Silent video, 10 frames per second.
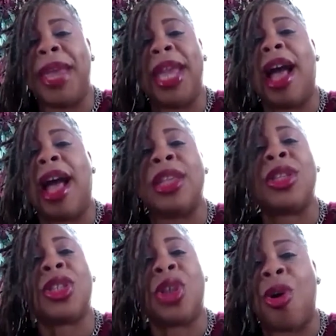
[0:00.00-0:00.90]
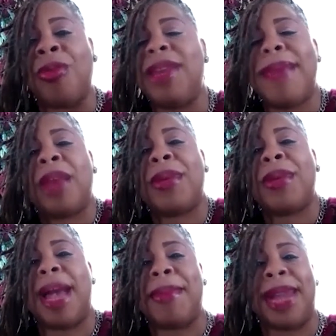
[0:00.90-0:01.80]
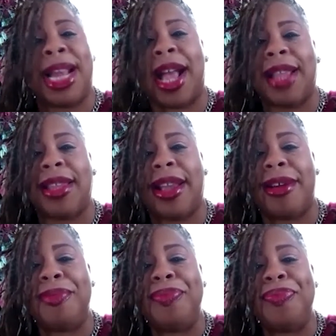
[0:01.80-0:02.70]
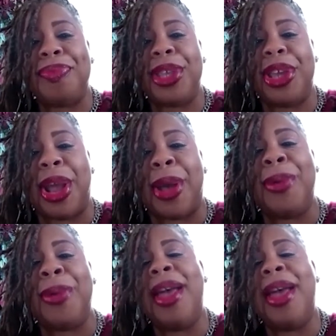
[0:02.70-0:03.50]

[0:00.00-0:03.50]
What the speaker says: being on the stove. Didn't matter what time of night you got there, you know.